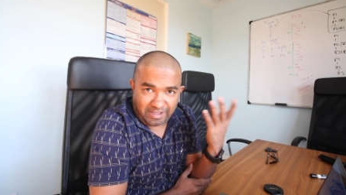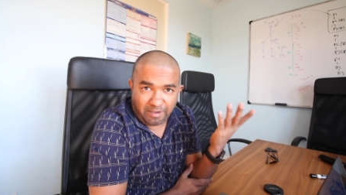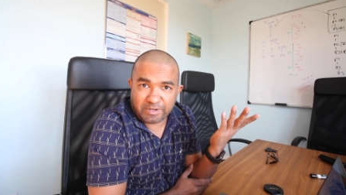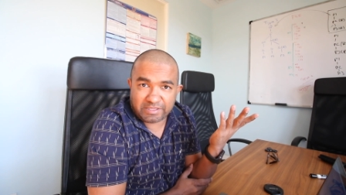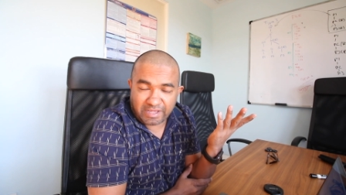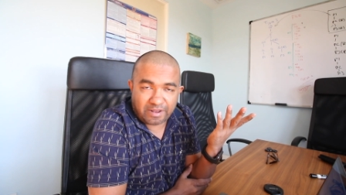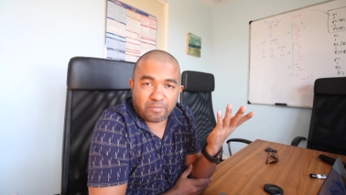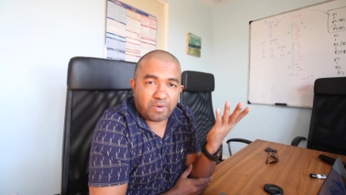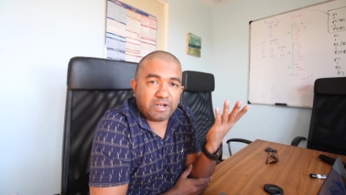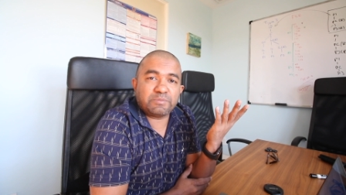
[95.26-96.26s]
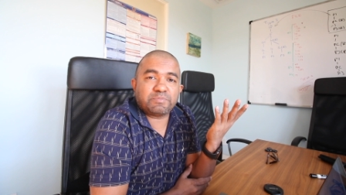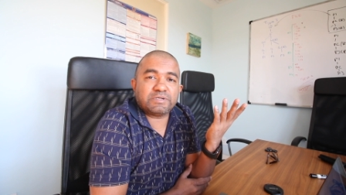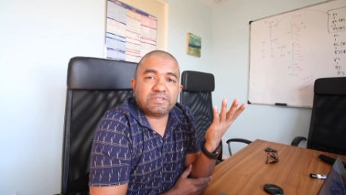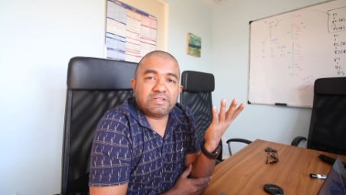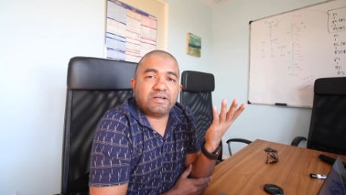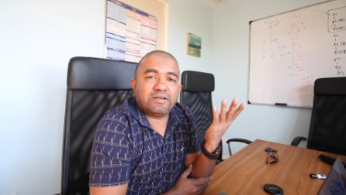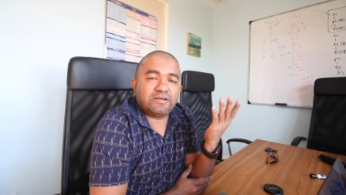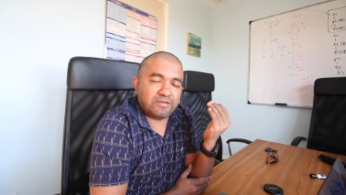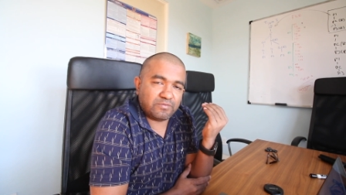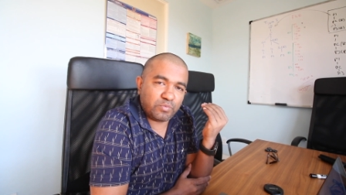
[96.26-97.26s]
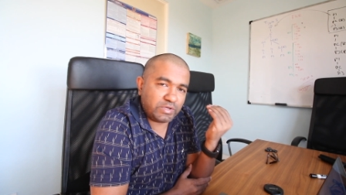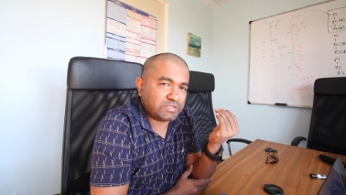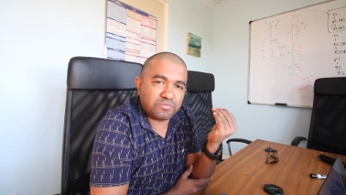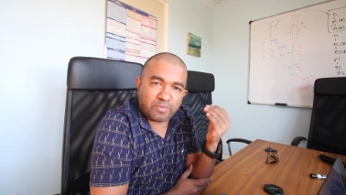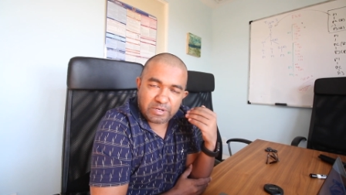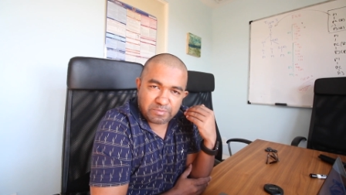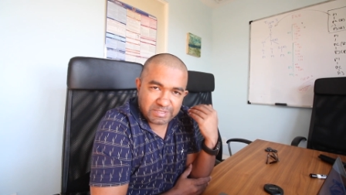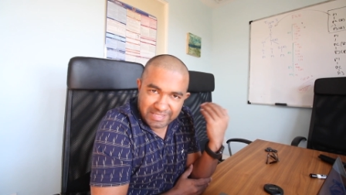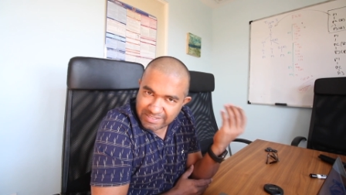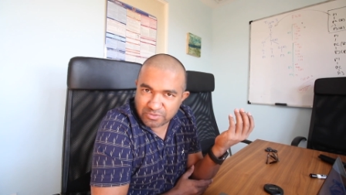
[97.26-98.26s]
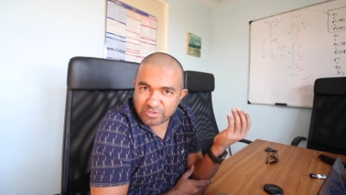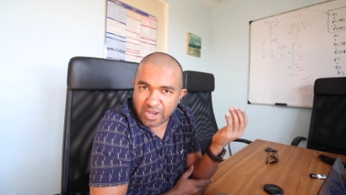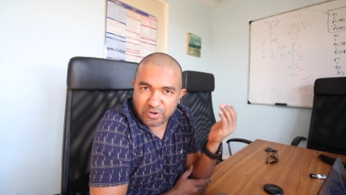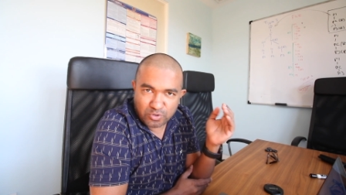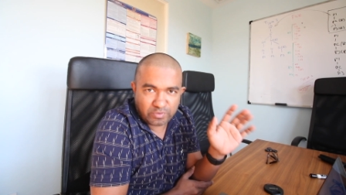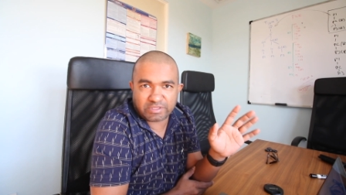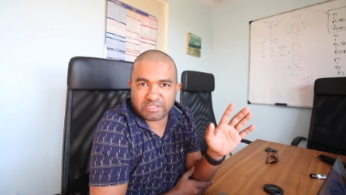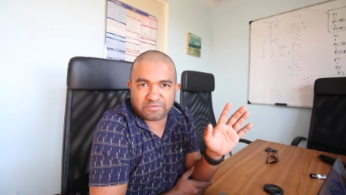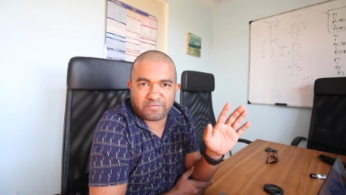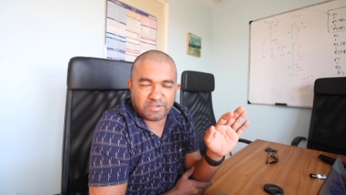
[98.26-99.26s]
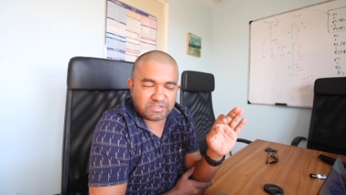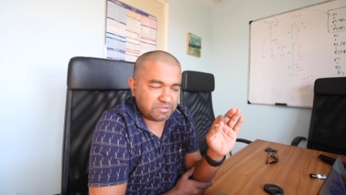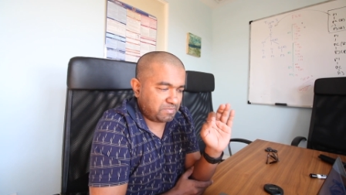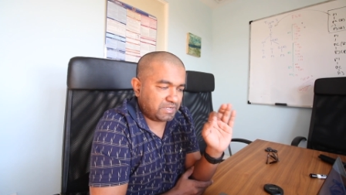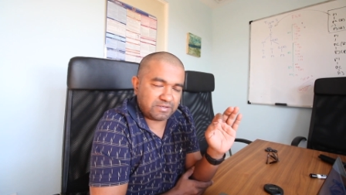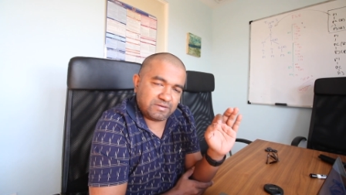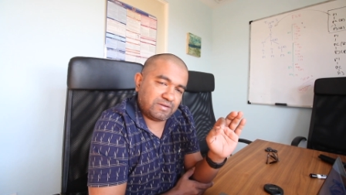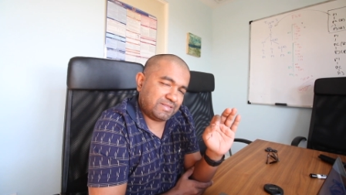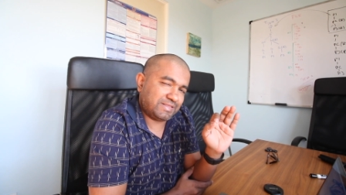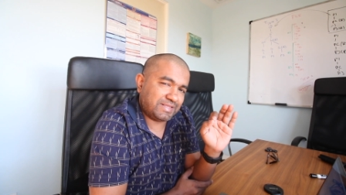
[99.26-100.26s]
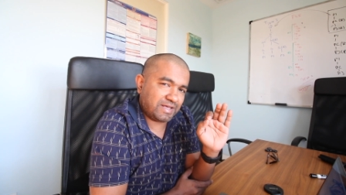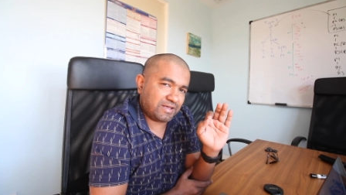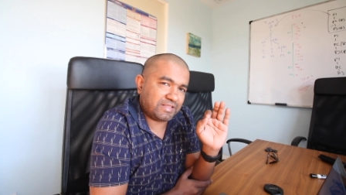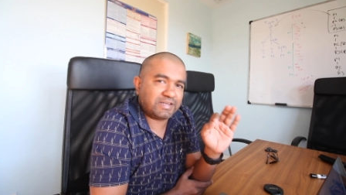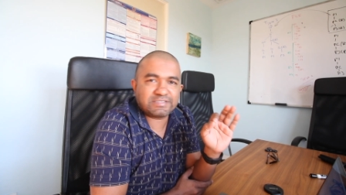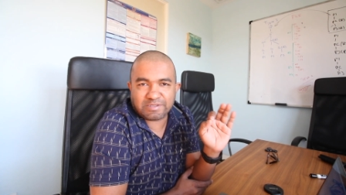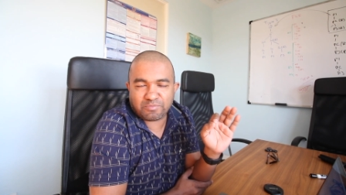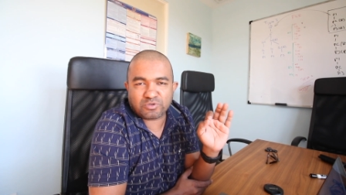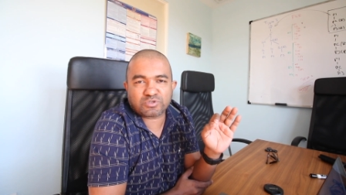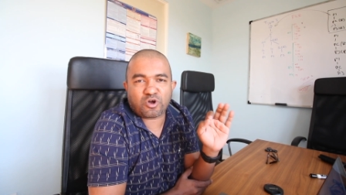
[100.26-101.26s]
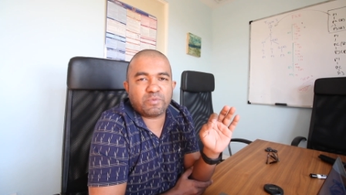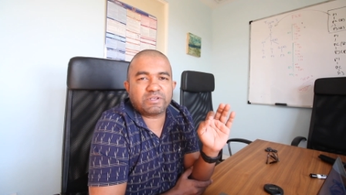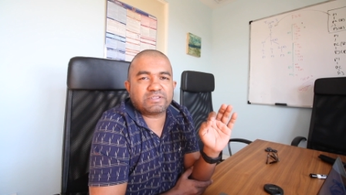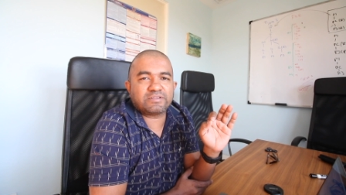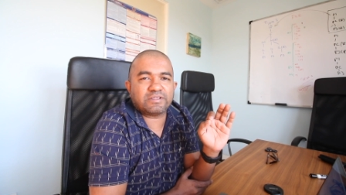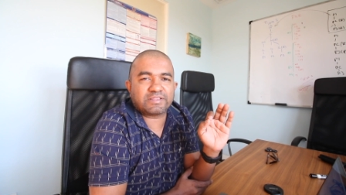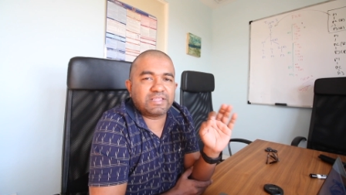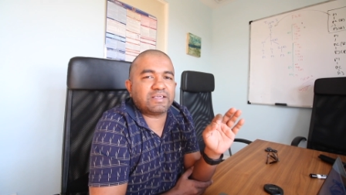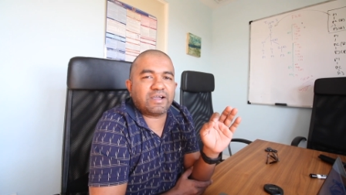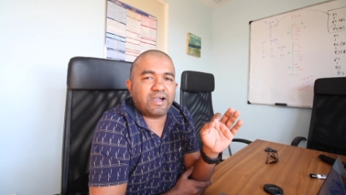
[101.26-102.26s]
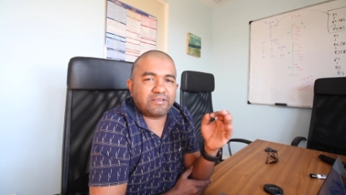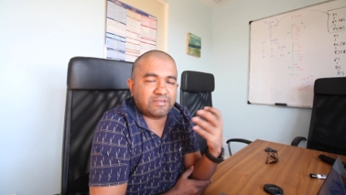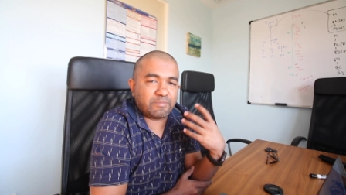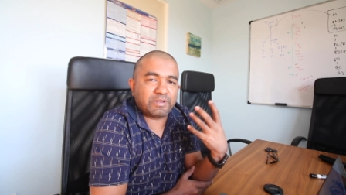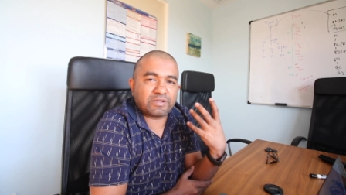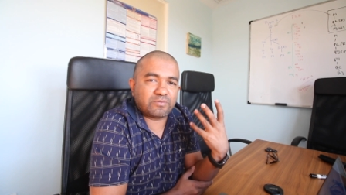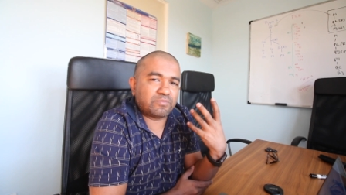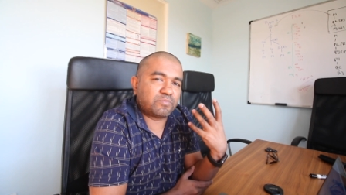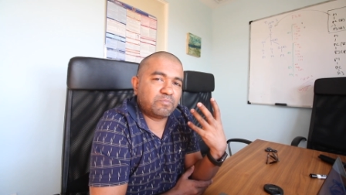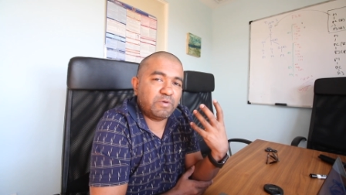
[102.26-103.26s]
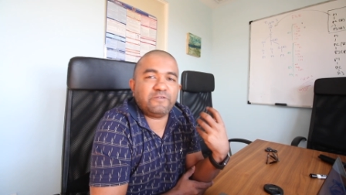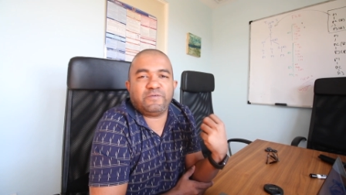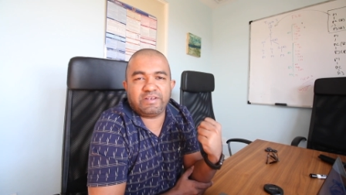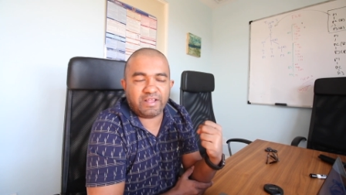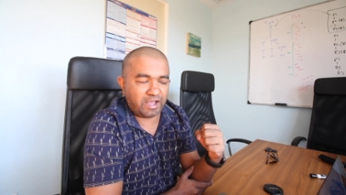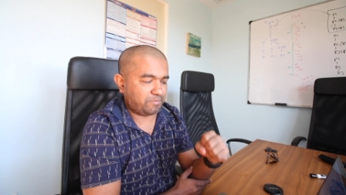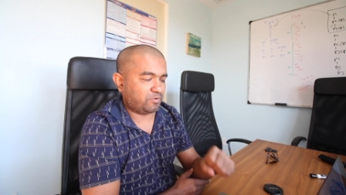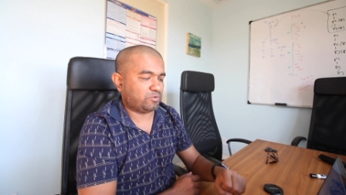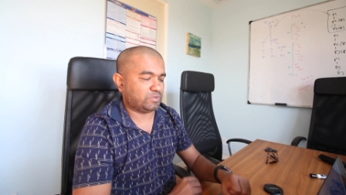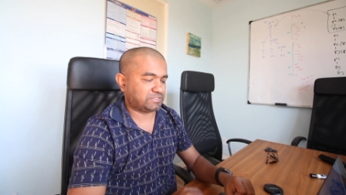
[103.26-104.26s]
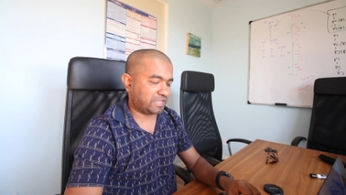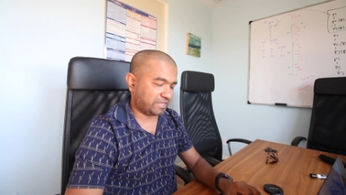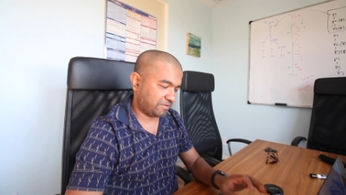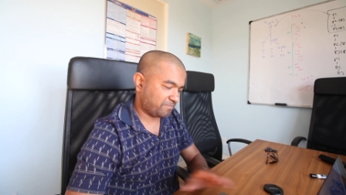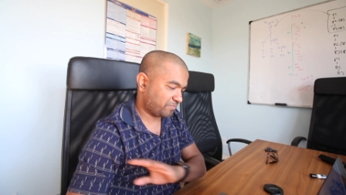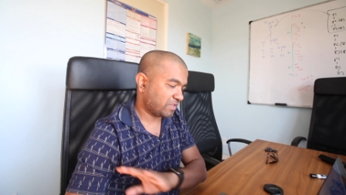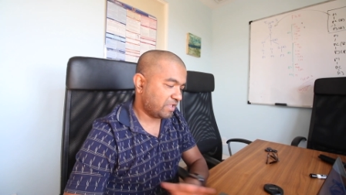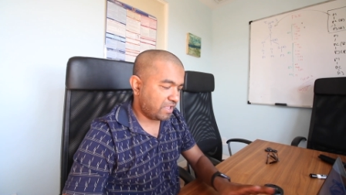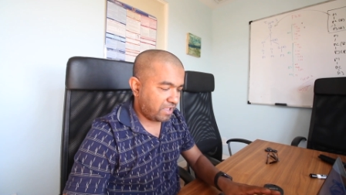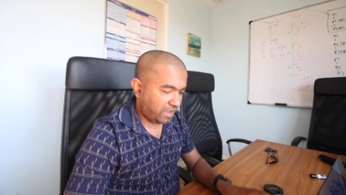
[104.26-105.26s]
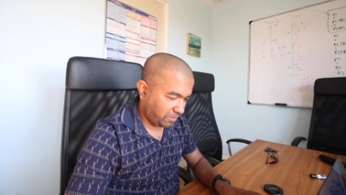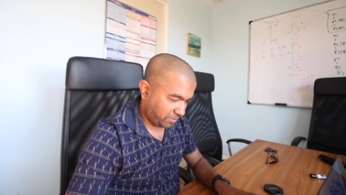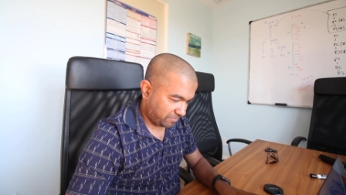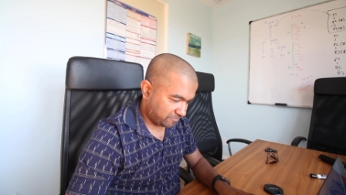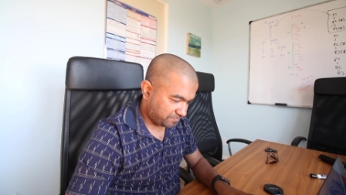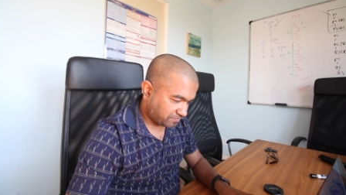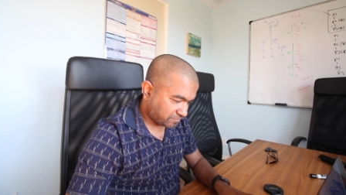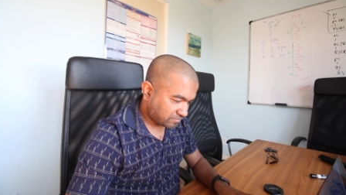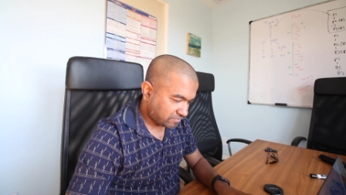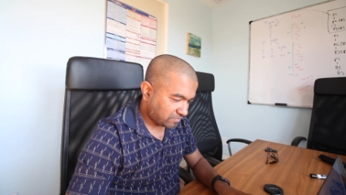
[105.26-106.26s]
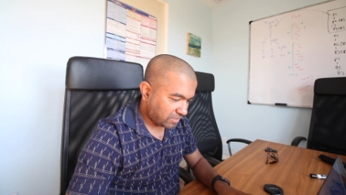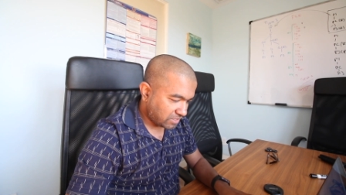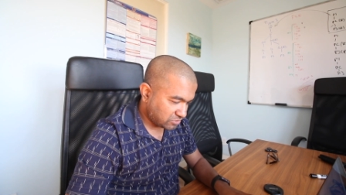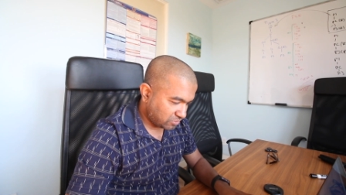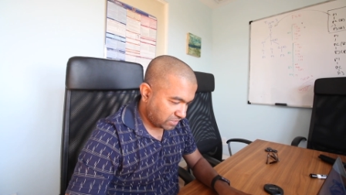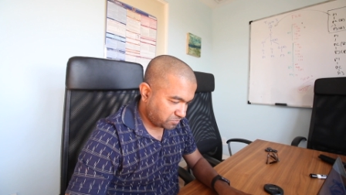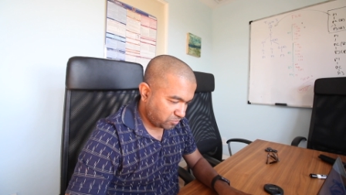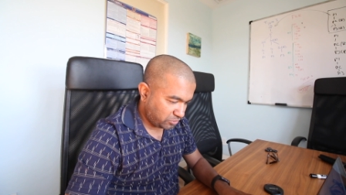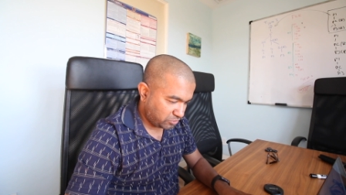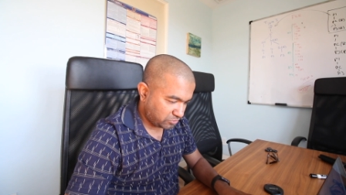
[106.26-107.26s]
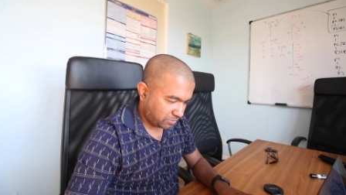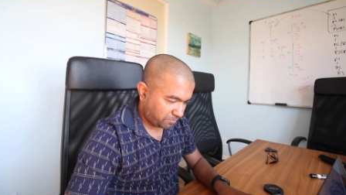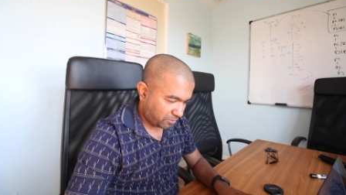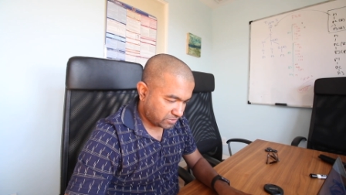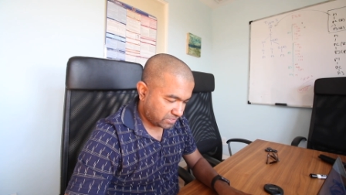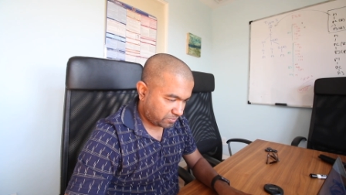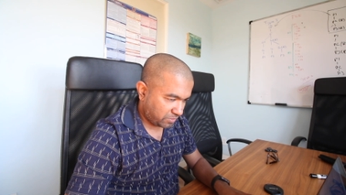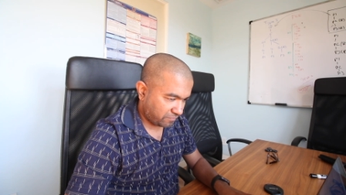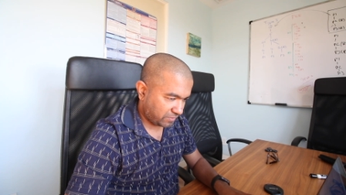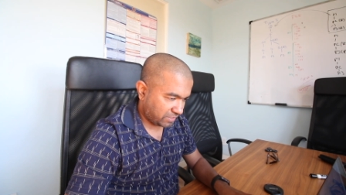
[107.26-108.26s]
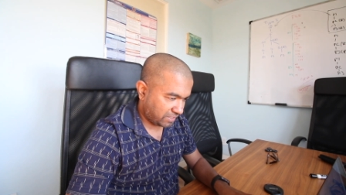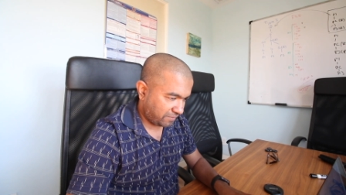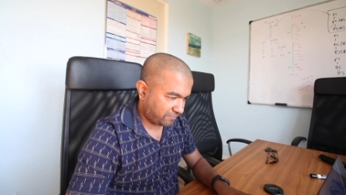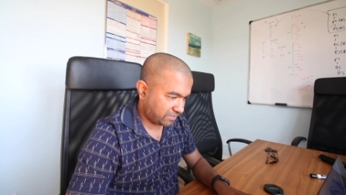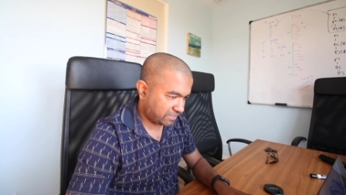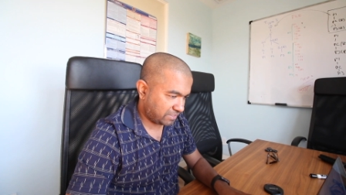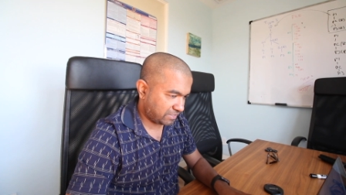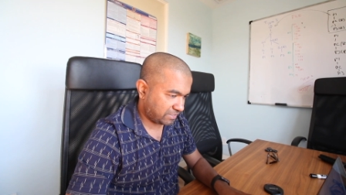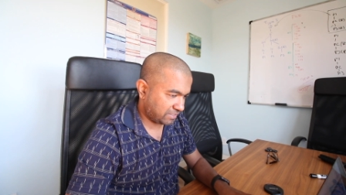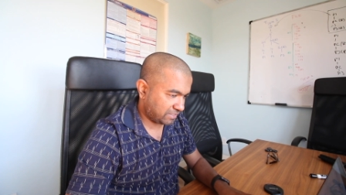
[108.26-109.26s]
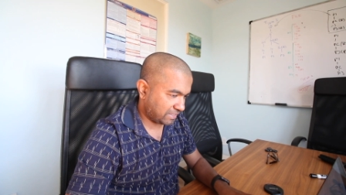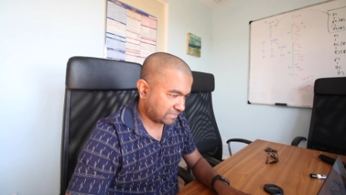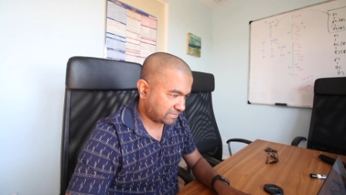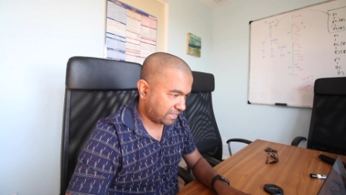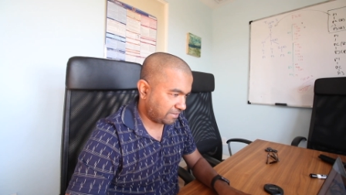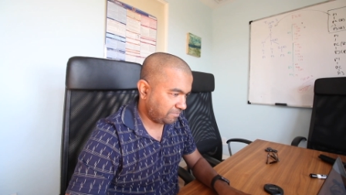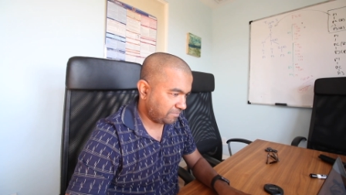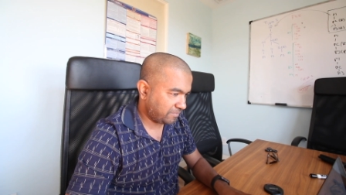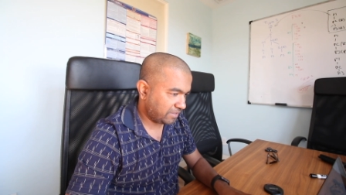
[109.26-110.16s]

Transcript: I mean there are multiple uh, ways multiple things you can do with this feature but the, that is the most common thing I, I mean benefit I'm always getting anyway so let's move into the project where we left uh, last time